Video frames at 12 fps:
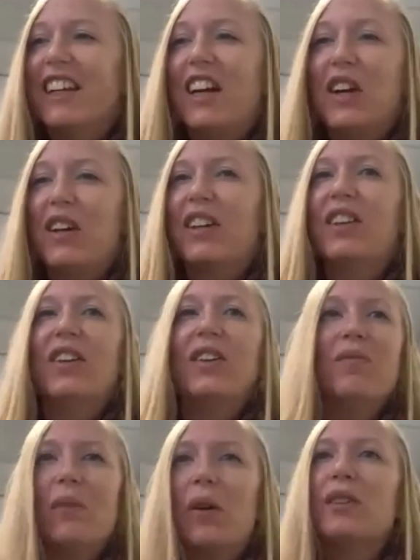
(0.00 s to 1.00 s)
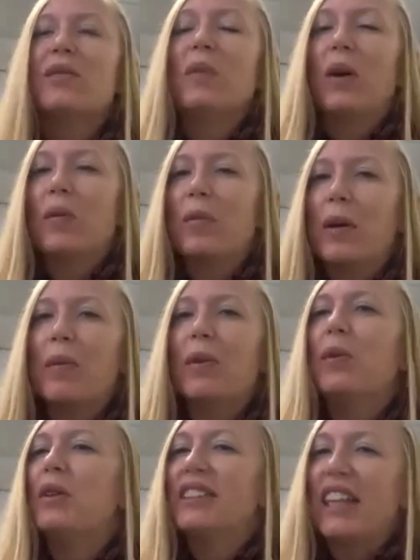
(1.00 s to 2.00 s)
Uh, you know, most smart
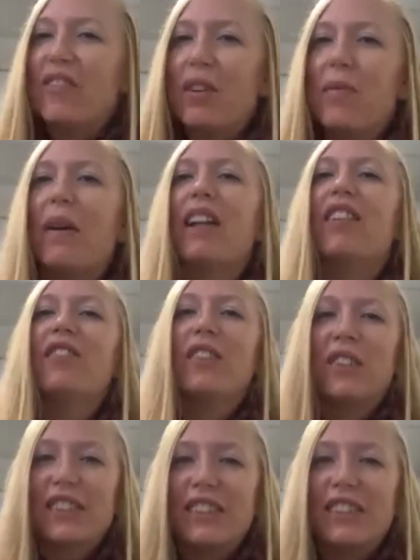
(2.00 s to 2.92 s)
people will save up money first